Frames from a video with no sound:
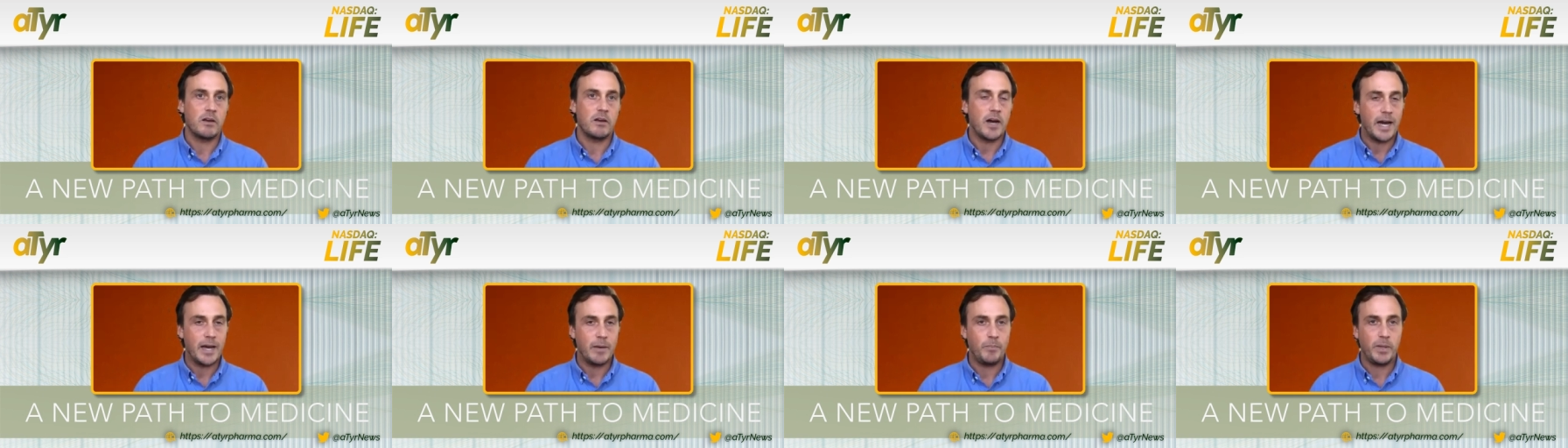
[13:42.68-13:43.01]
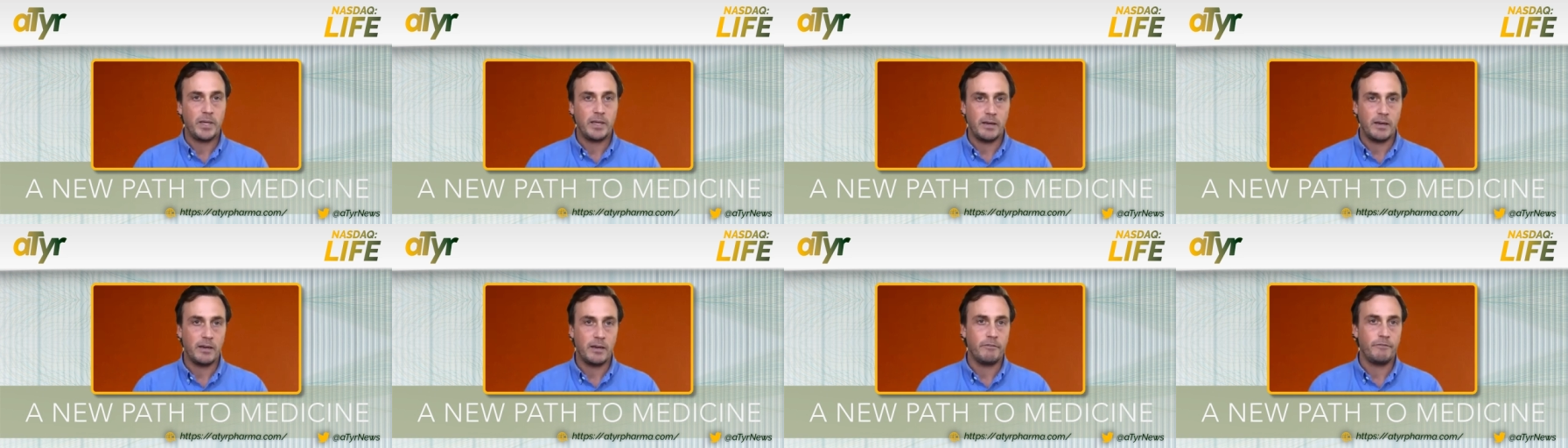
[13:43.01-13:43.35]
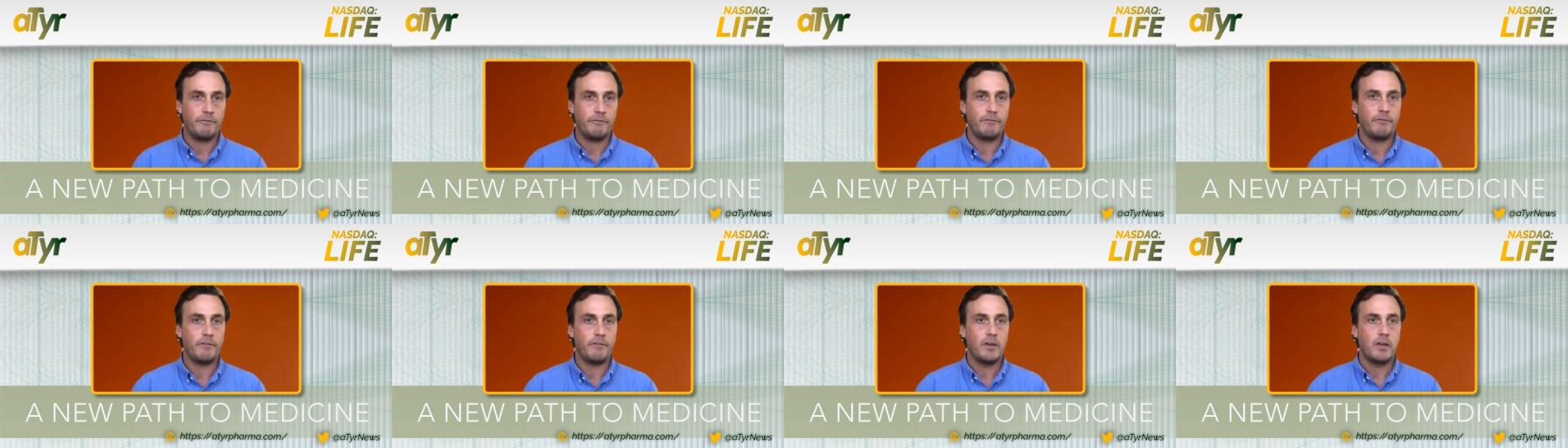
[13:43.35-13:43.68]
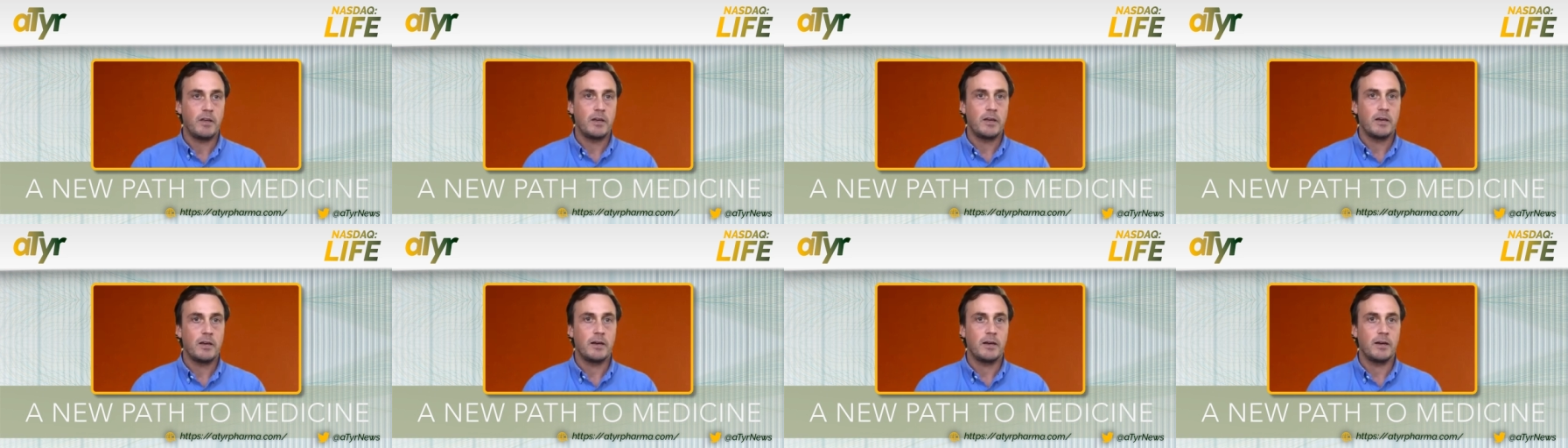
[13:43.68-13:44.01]
IPF,
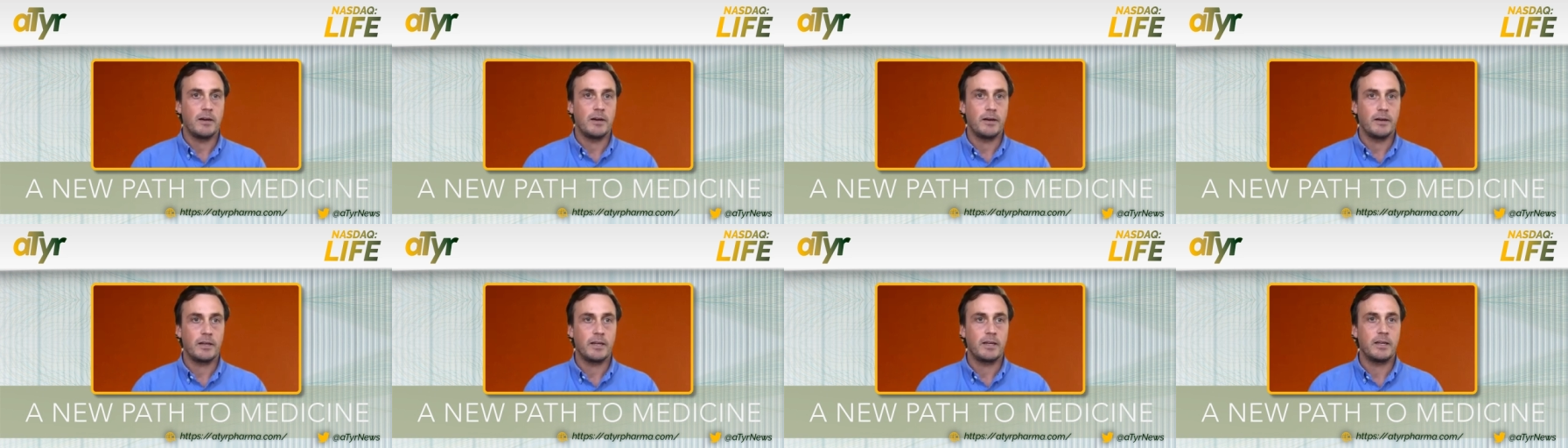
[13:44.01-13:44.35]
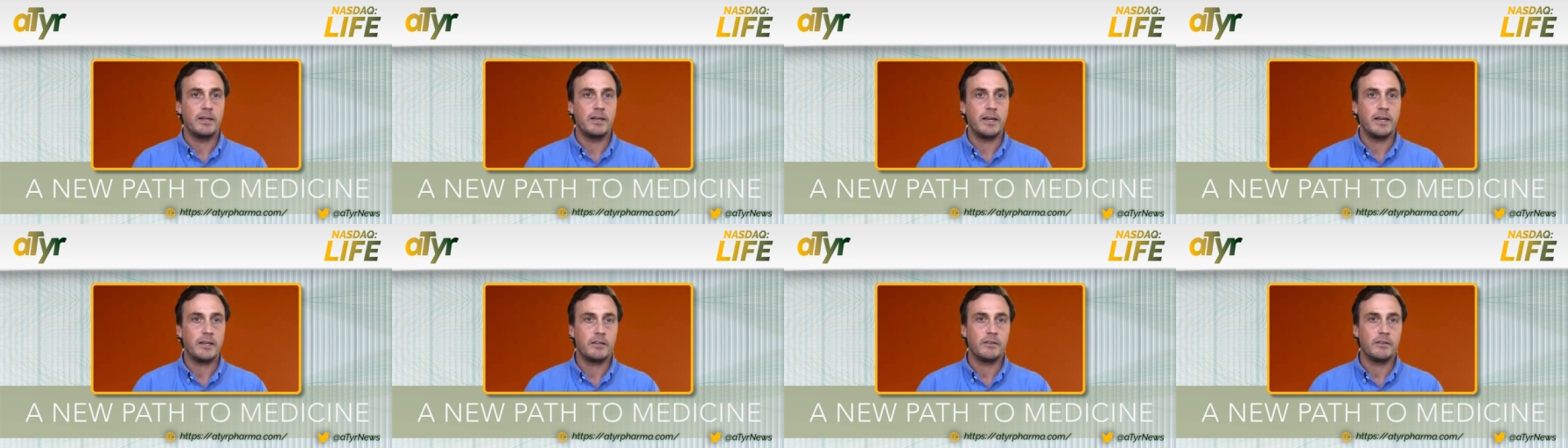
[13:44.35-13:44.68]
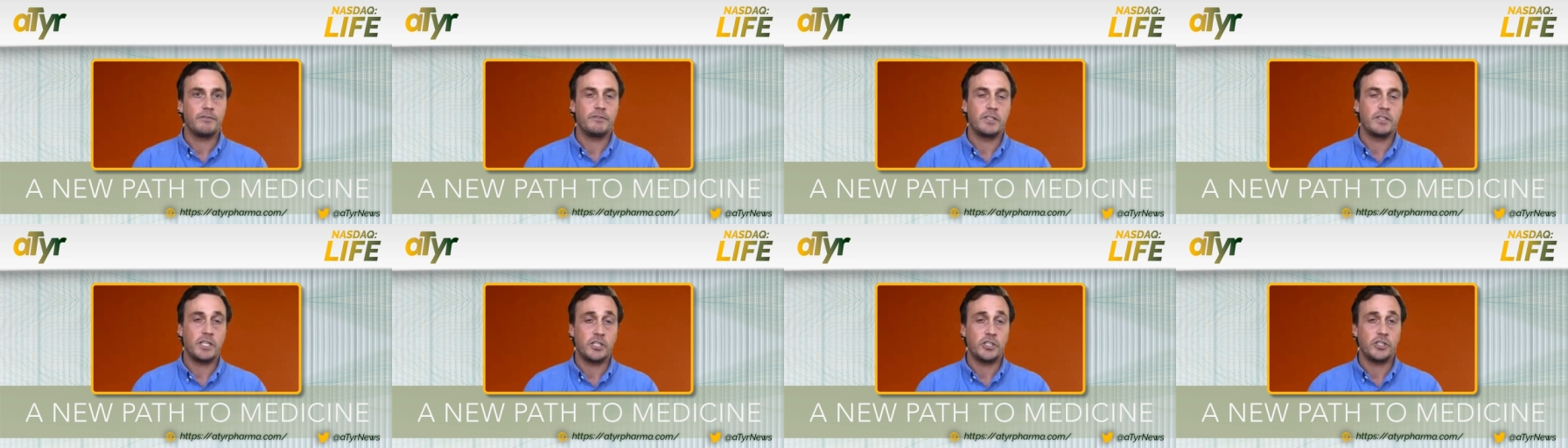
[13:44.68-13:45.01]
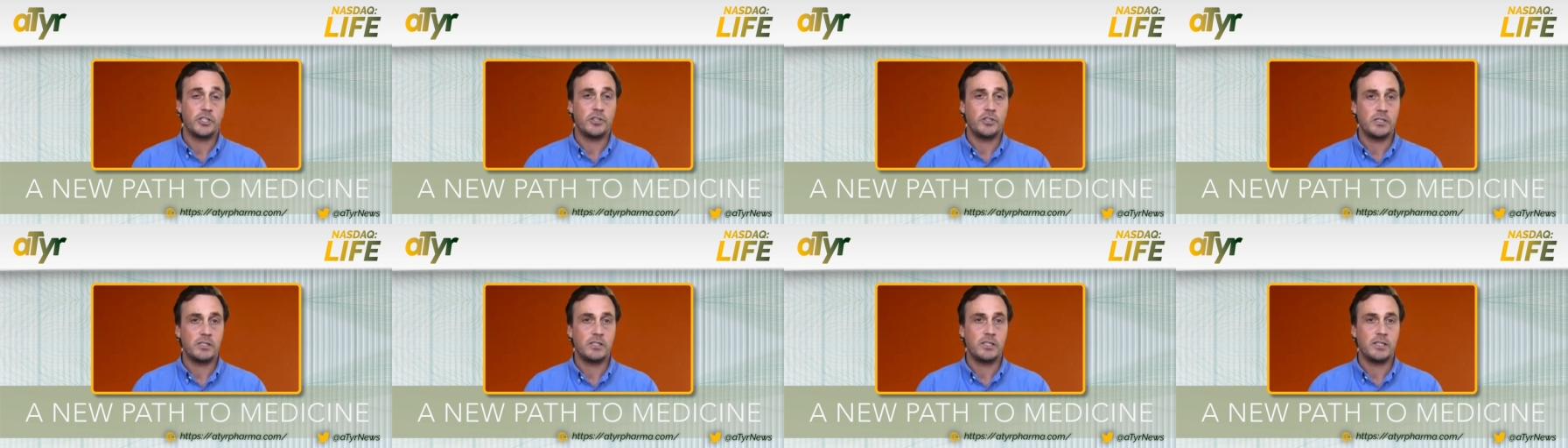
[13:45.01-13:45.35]
uh, connective tissue
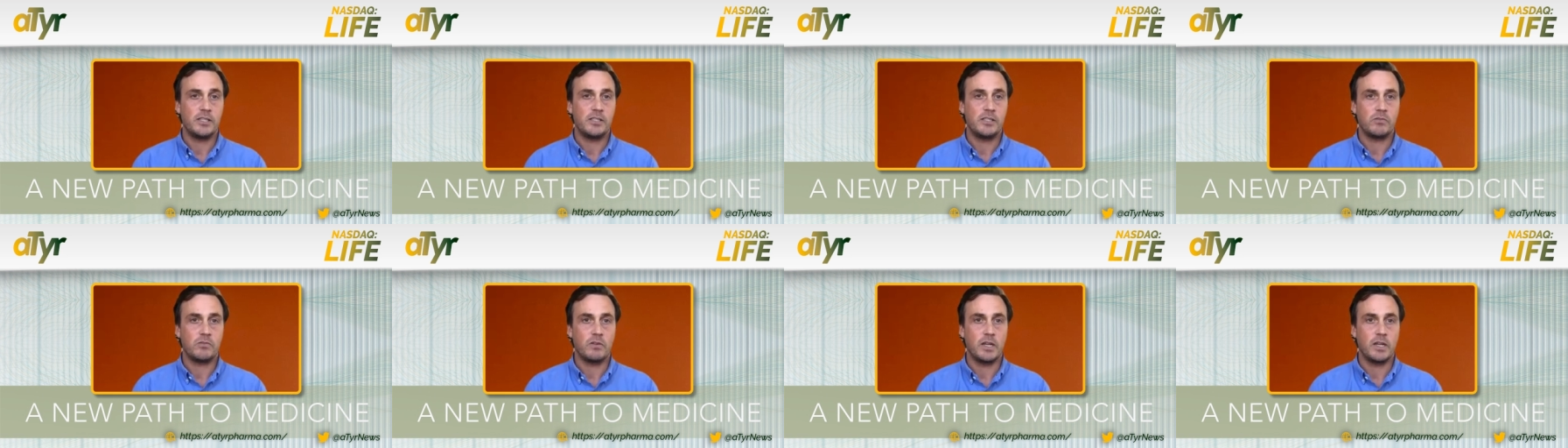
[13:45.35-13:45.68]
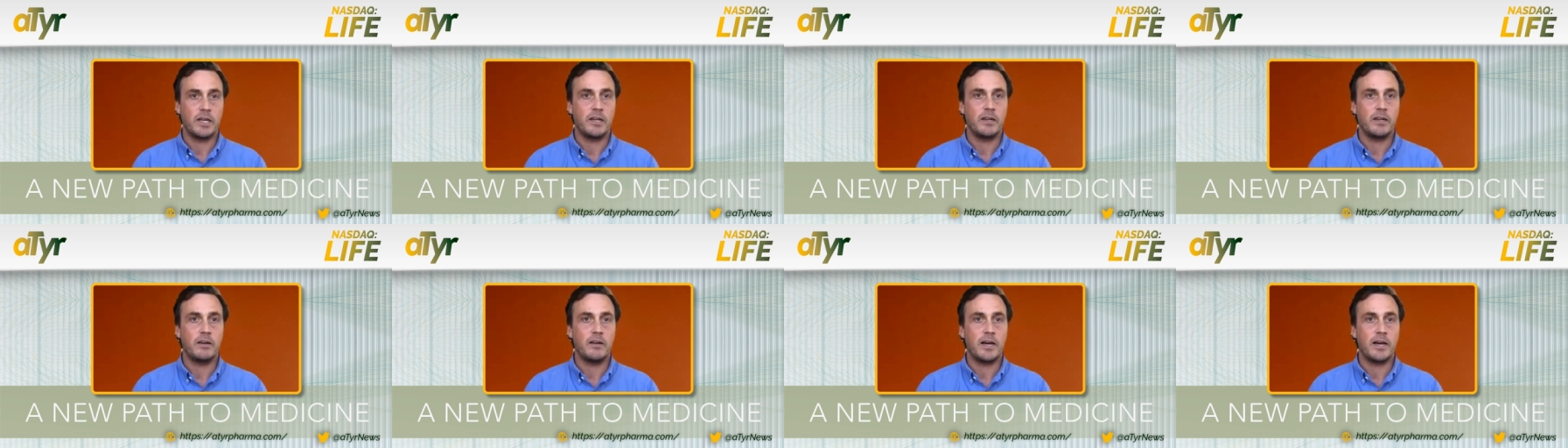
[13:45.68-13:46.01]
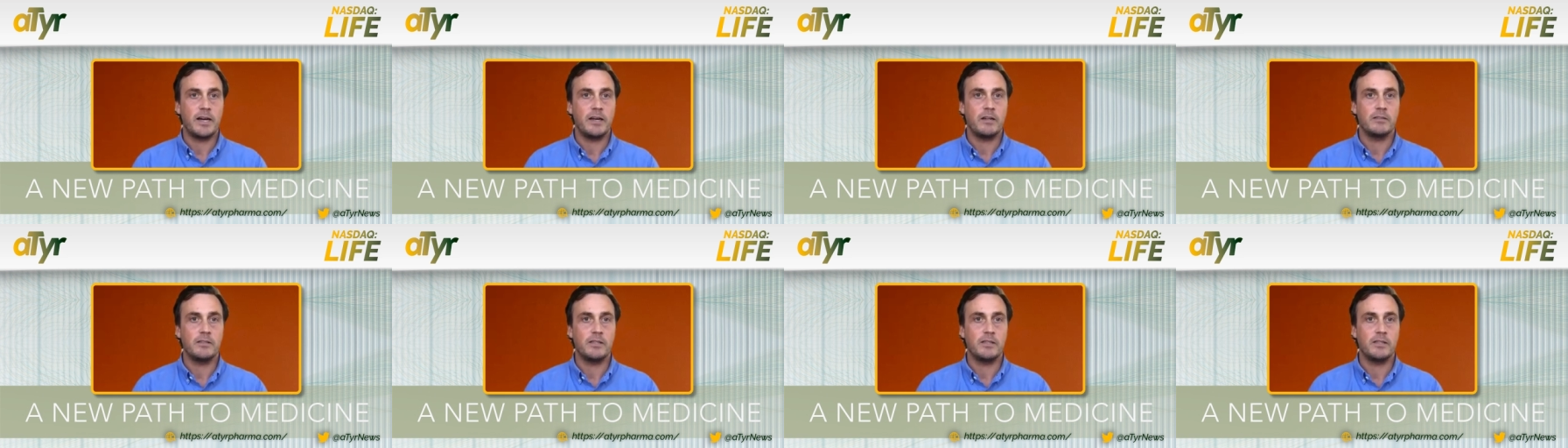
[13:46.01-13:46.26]
disease related ILD,